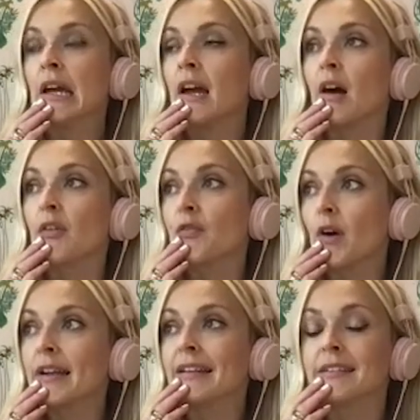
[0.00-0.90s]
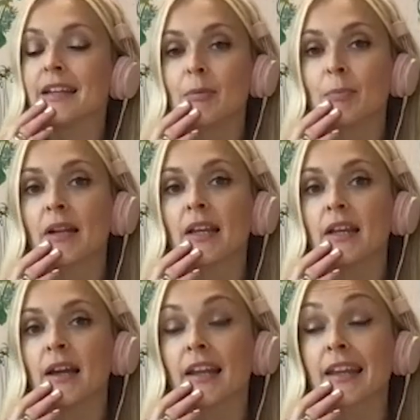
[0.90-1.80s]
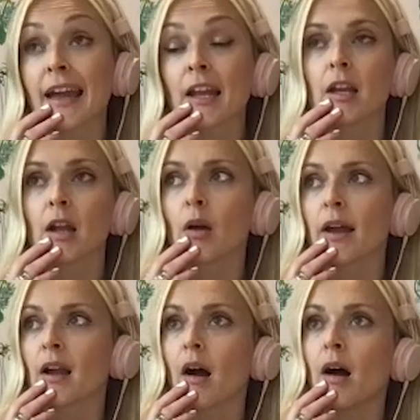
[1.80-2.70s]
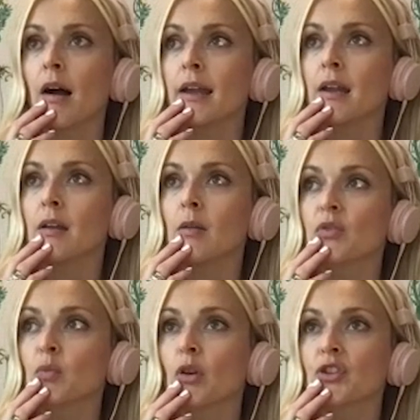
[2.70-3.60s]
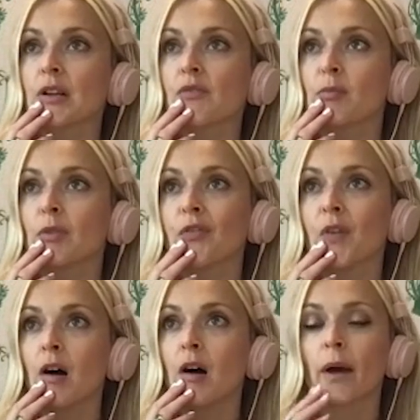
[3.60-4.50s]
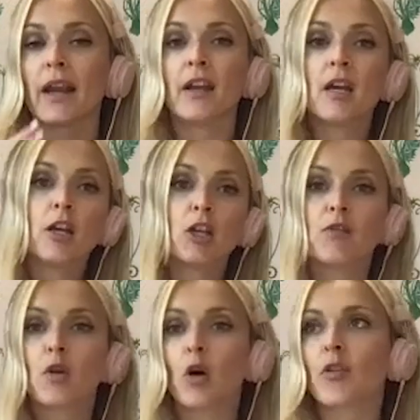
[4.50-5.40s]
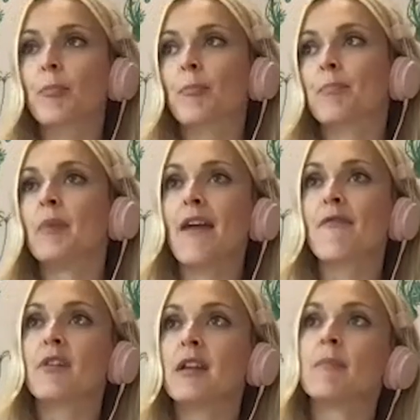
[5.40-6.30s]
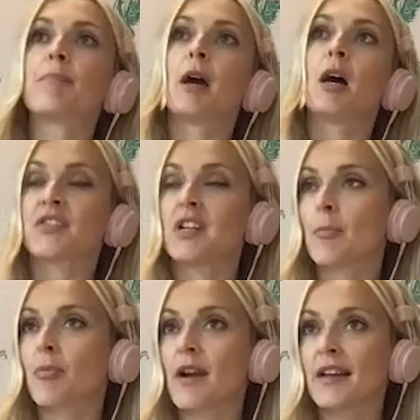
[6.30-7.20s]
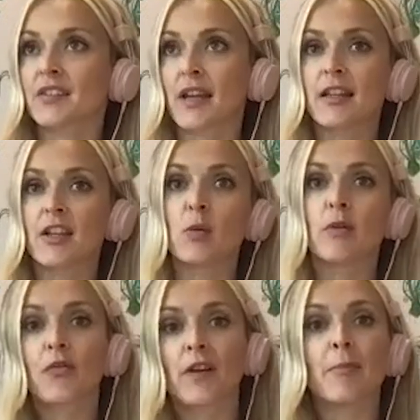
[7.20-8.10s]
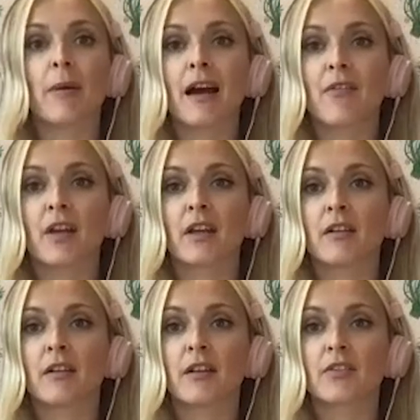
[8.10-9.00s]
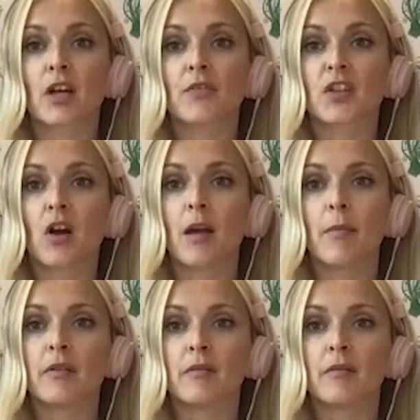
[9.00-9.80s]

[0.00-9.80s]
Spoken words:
I find it deeply. And again, you know, like, I was watching from afar when you've got every person in the press saying that you and Philip are having a tough time, and